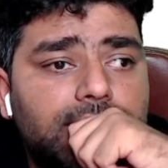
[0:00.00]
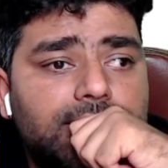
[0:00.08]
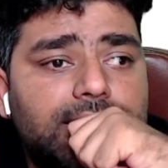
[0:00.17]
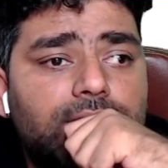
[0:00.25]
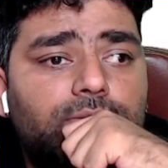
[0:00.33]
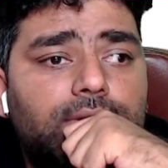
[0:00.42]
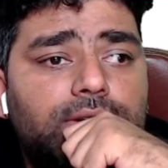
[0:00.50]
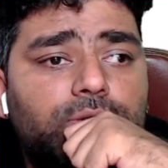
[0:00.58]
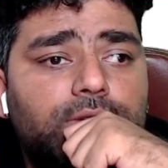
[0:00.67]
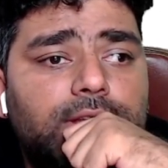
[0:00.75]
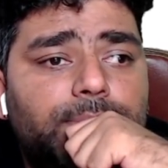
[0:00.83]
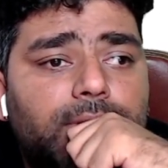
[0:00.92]
same 1
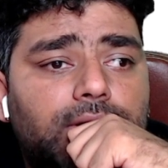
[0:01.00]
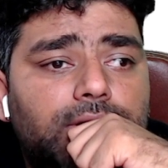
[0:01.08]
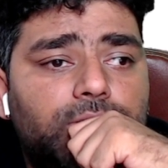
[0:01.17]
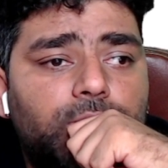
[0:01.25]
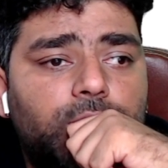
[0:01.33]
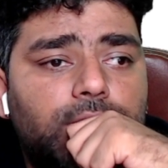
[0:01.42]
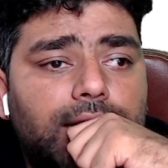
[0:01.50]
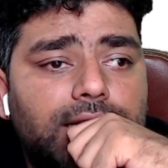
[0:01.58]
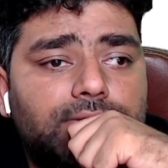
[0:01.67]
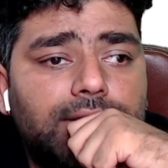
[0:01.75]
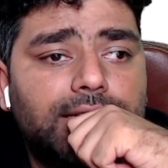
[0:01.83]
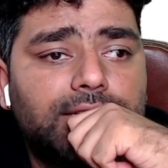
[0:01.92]
to the power 2
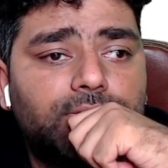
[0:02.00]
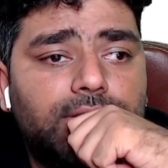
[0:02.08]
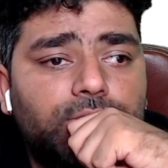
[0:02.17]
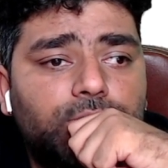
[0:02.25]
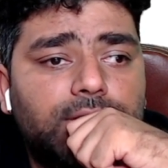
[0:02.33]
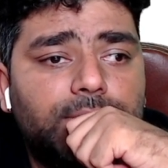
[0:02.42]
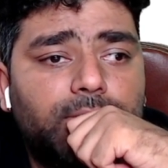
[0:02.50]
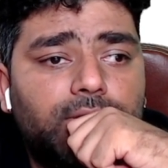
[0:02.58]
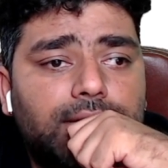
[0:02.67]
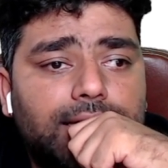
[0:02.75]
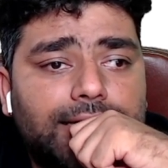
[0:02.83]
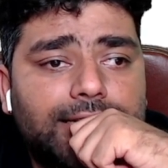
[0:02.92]
as well as 1 to the power
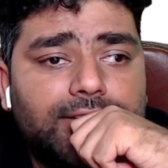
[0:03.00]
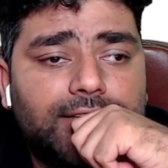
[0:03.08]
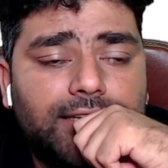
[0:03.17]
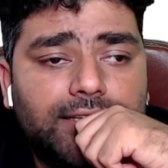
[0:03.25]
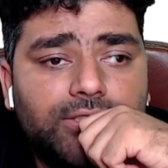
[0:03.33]
negative 3.